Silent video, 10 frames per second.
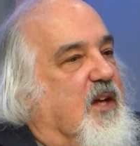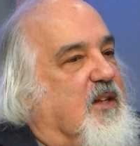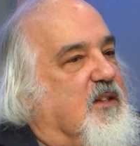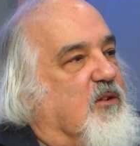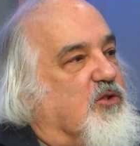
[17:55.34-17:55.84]

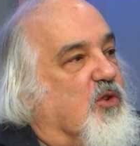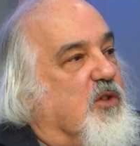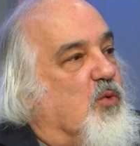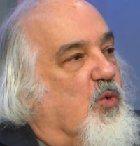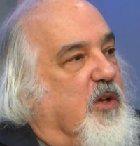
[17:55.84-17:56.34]
that there's
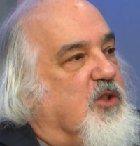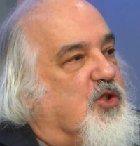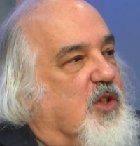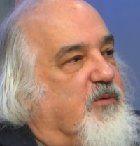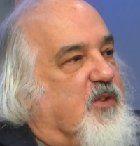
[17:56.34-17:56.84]
only one
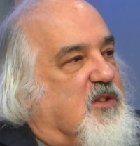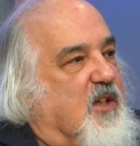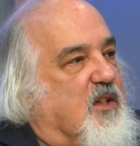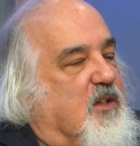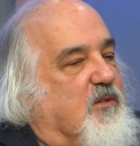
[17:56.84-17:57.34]
chief
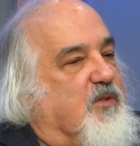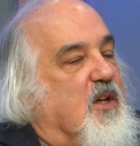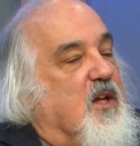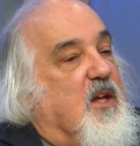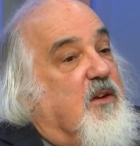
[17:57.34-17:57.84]
executive.
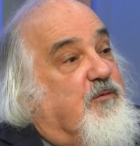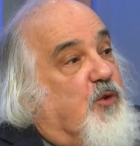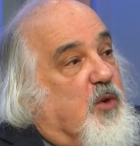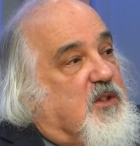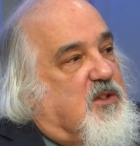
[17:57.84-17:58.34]

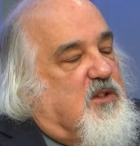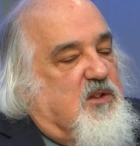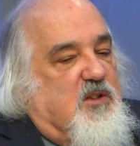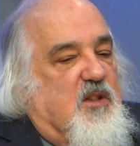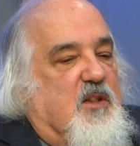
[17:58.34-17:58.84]
For
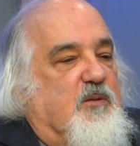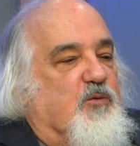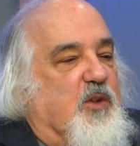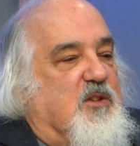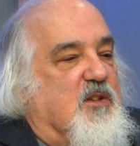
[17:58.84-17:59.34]
instance,
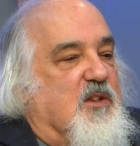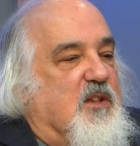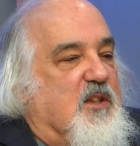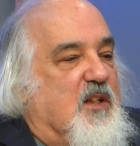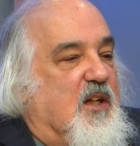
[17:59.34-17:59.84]

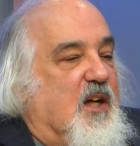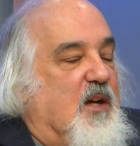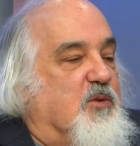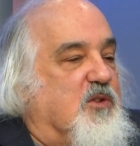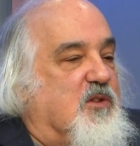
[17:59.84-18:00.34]
recently I
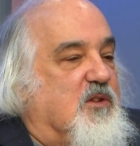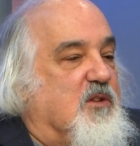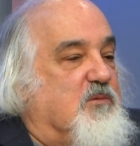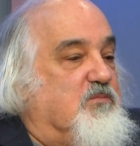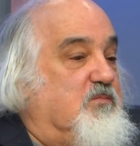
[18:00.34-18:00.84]
was
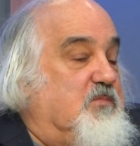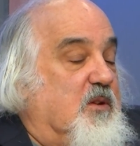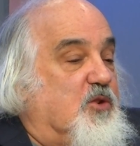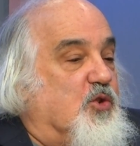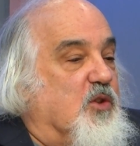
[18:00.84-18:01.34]

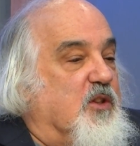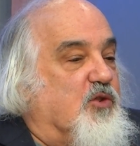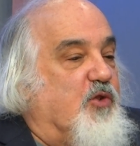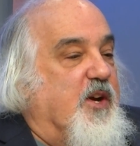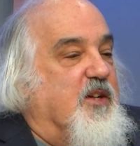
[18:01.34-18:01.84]
surely
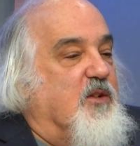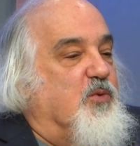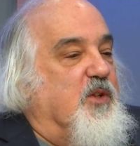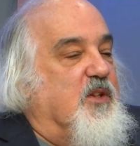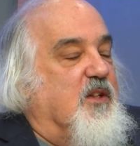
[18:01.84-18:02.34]
accredited
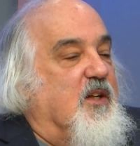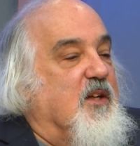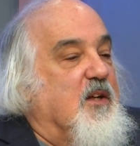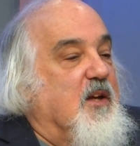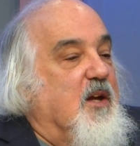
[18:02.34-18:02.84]
with
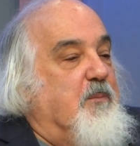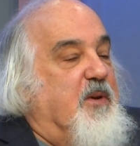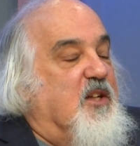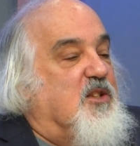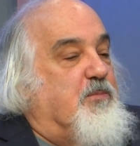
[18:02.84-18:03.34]

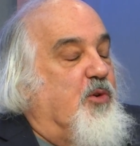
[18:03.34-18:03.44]
being